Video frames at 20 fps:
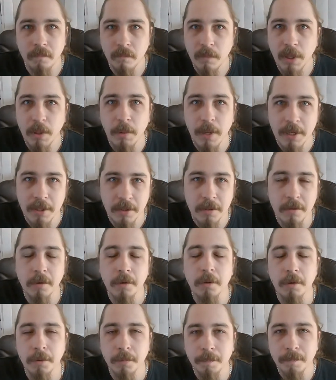requesting
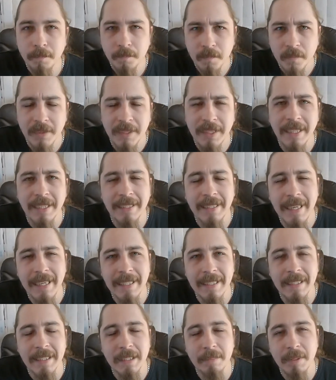or
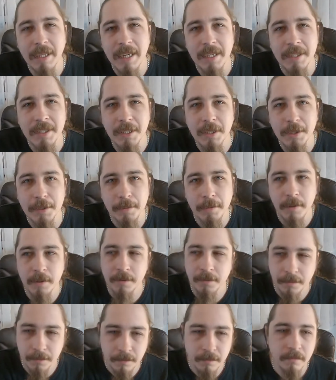dictating the prices, because
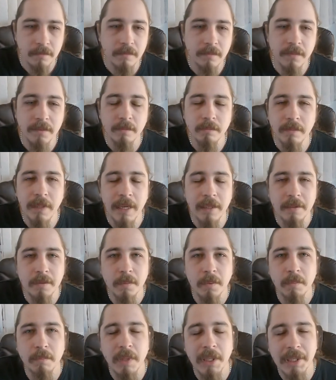that's
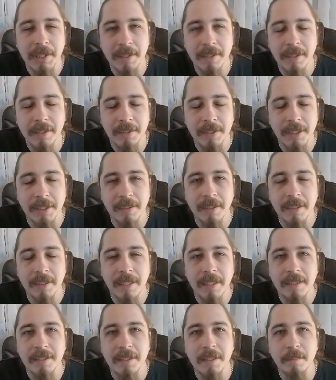what market does, it
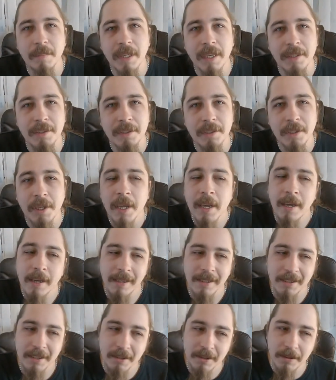dictates the prices.
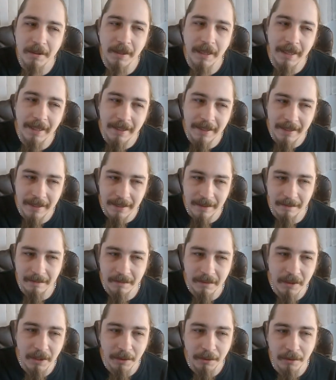It's
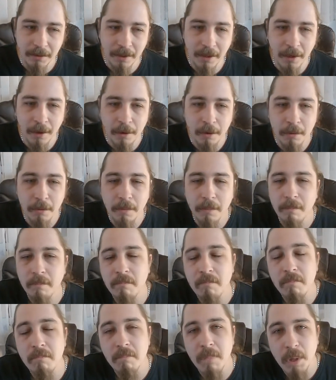not you
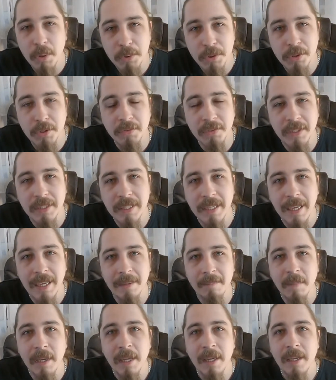most of the
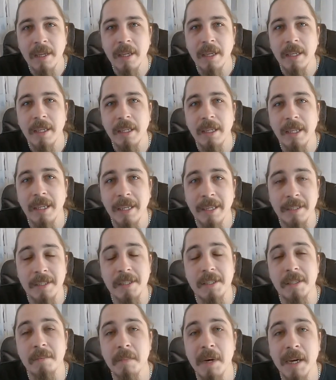time, it's
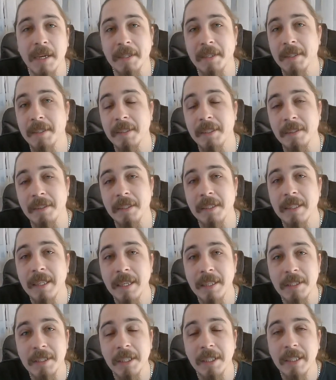the market that
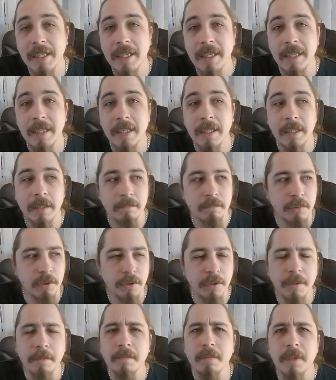dictates the
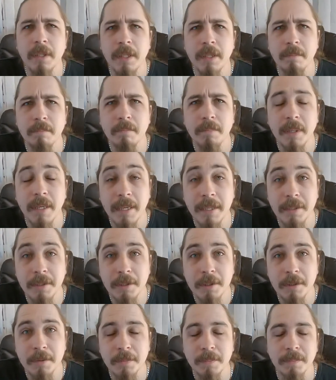
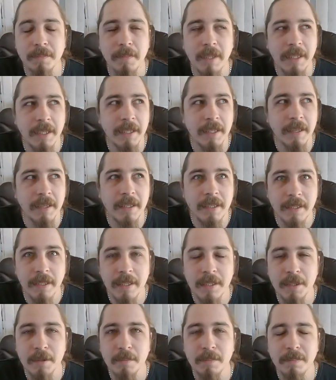price. Market
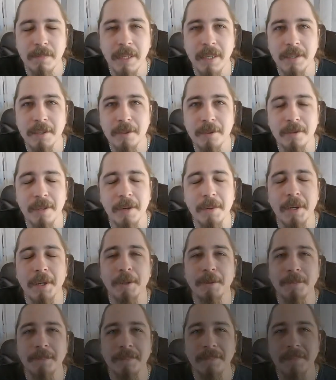dictates price, there we go.